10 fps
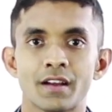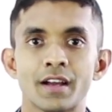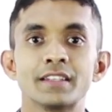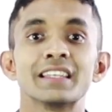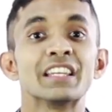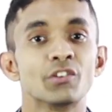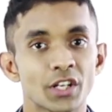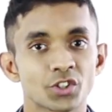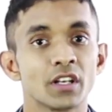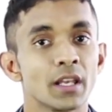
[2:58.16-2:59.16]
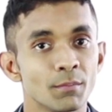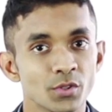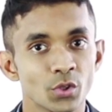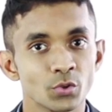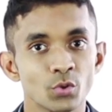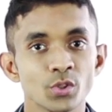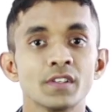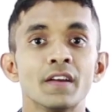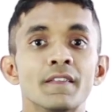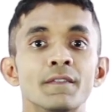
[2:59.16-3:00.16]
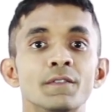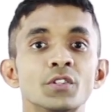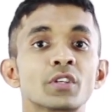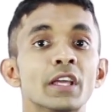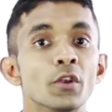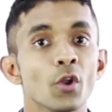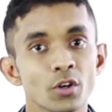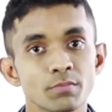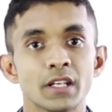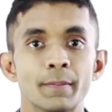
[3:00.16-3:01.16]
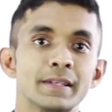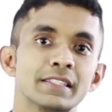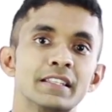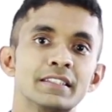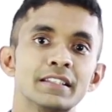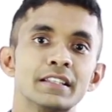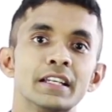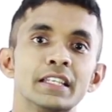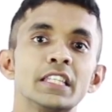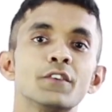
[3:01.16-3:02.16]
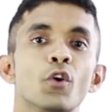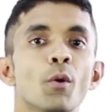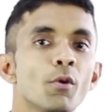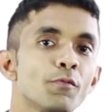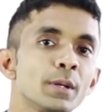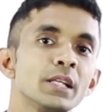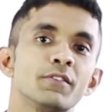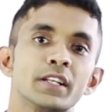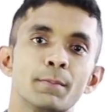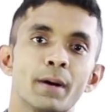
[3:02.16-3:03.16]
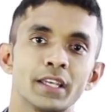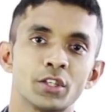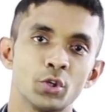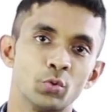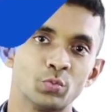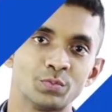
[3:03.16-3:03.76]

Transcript: And irrational numbers are those which cannot be represented in the form of p divided by q.